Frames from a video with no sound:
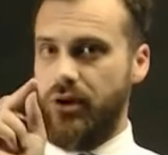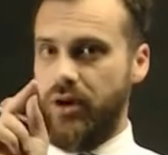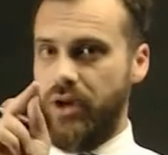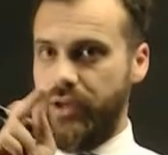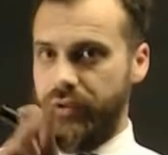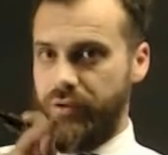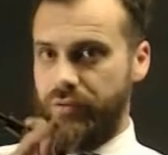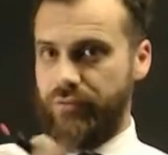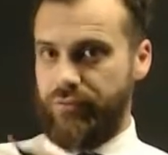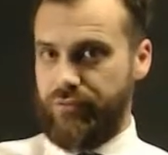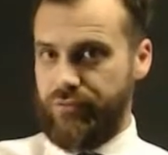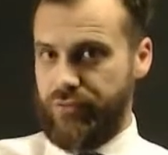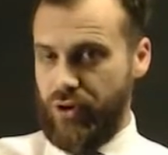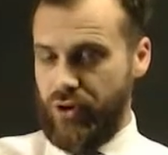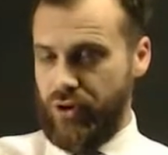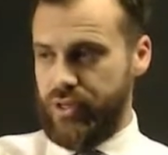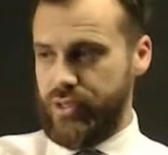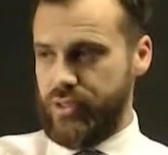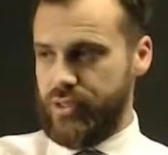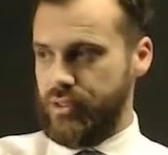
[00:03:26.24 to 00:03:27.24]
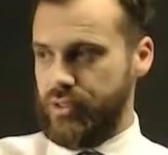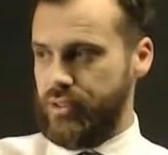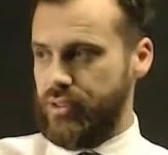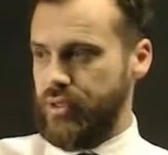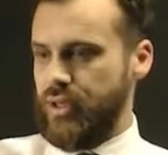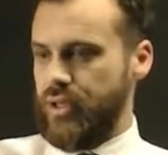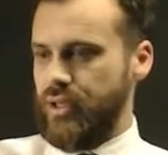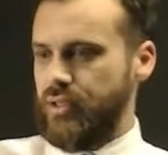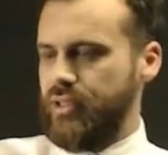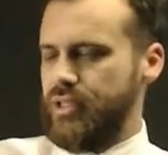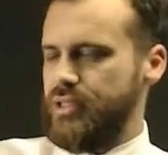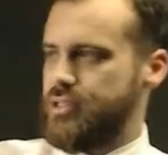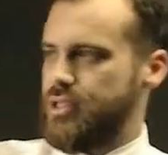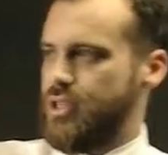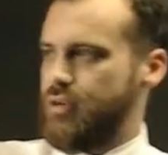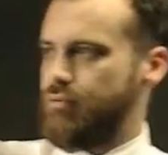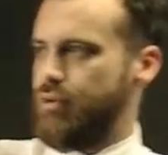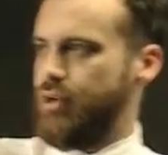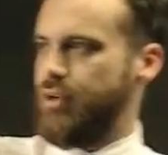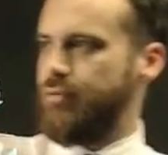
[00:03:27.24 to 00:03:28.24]
I can find it. Let's
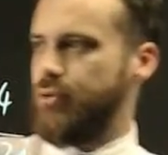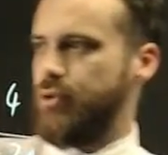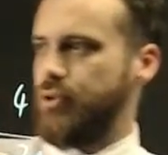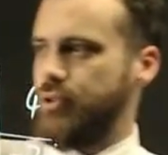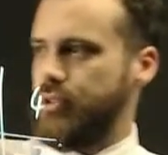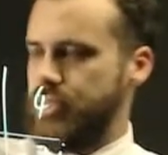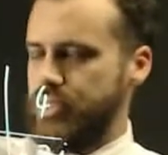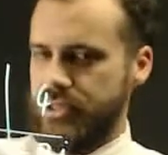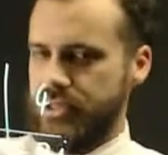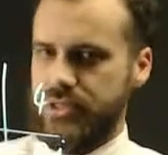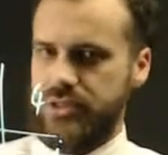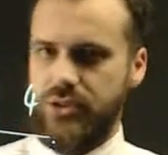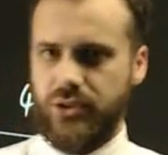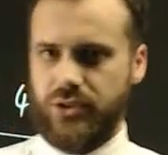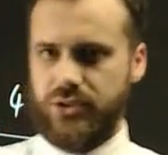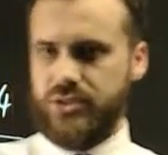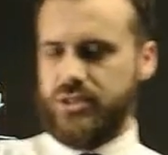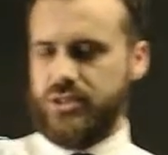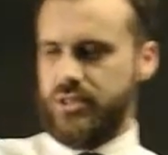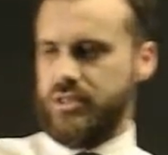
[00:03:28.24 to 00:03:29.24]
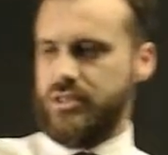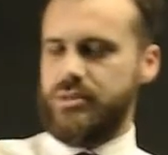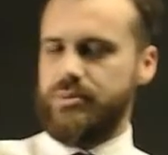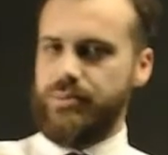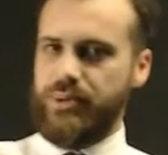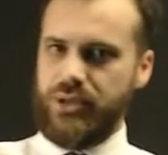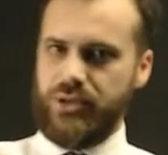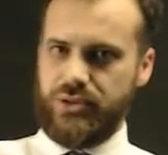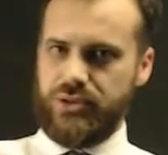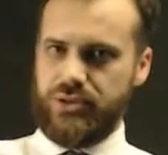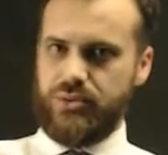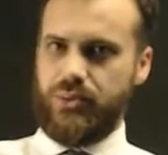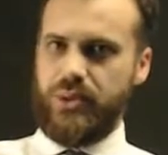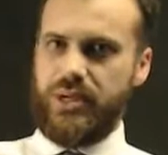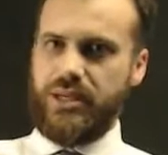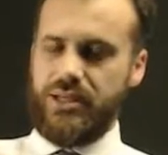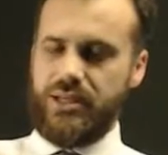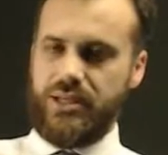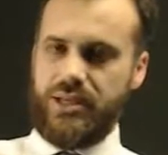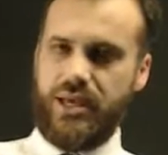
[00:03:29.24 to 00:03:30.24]
get rid of all this nonsense because
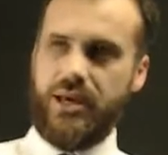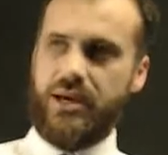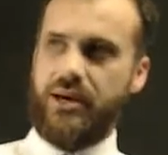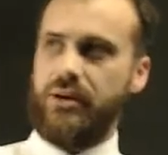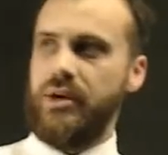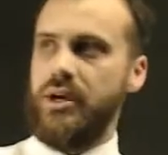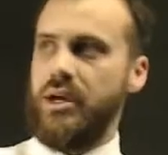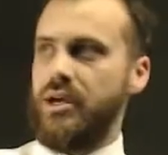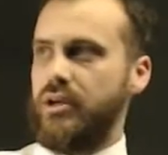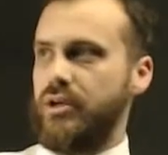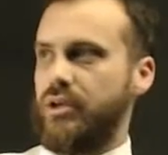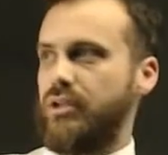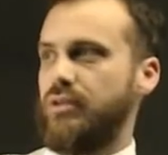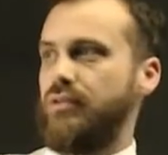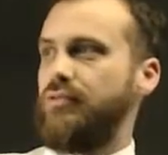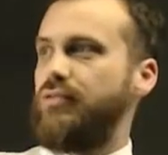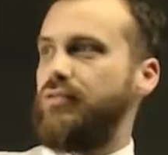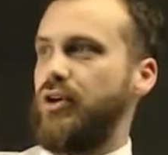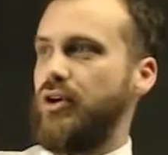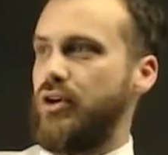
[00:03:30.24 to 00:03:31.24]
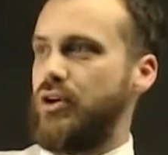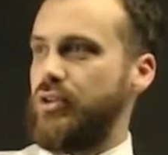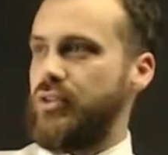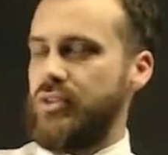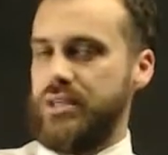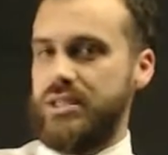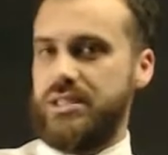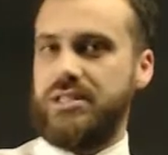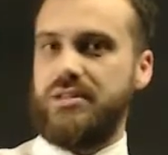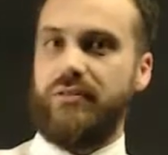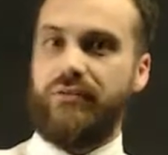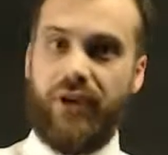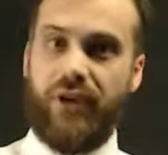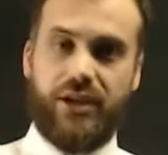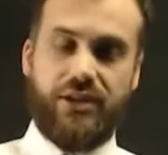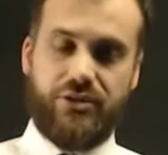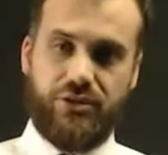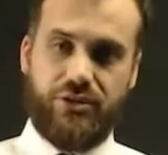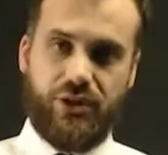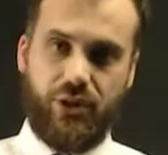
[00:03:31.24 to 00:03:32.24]
we can now convert this
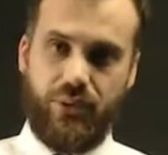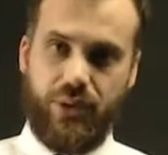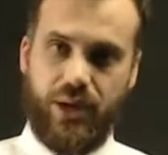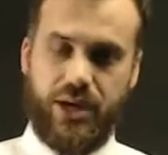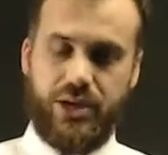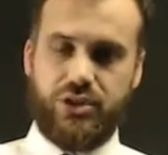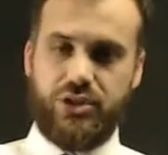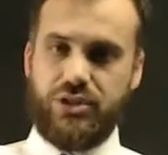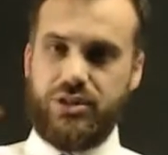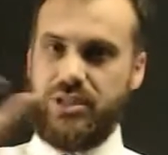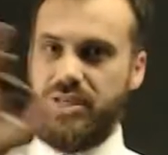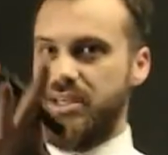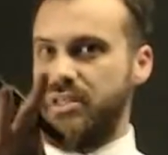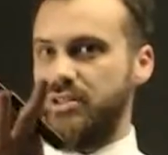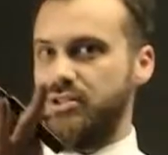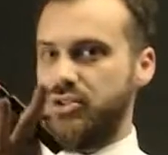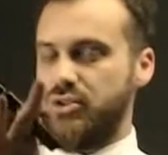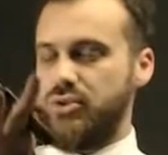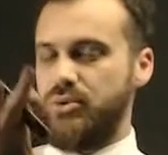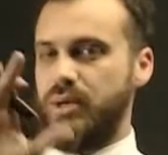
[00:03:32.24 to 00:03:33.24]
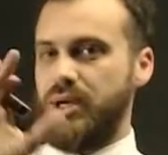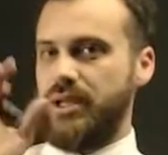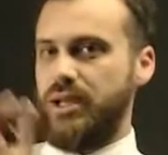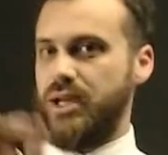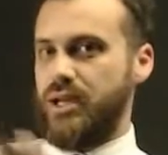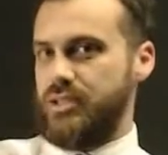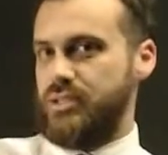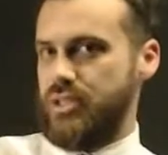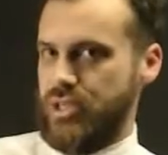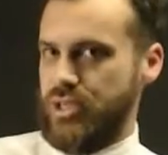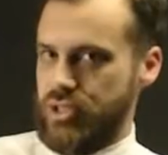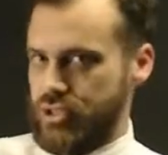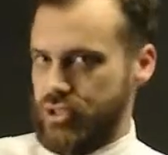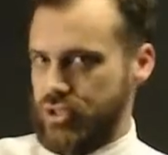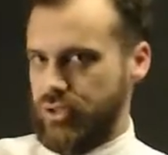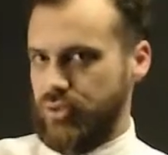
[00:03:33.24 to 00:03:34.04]
vector equation into a Cartesian